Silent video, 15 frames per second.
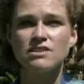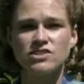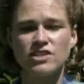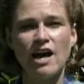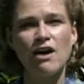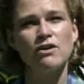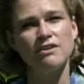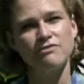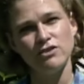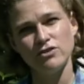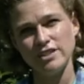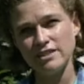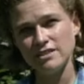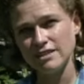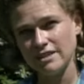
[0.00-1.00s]
So if you
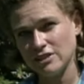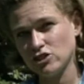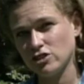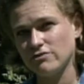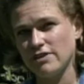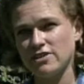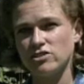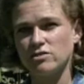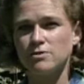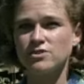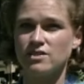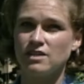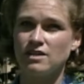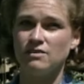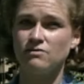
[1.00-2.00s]
didn't get your vegetables
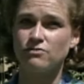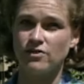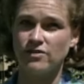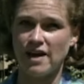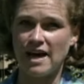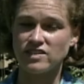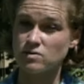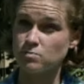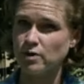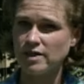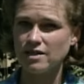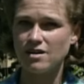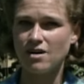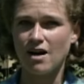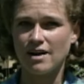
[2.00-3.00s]
in for that
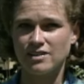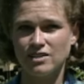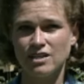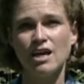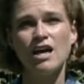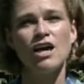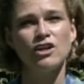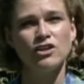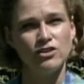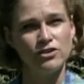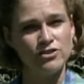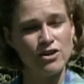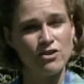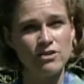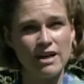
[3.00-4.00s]
spring garden, you
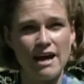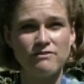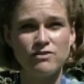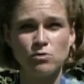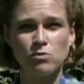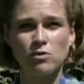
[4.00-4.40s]
don't have to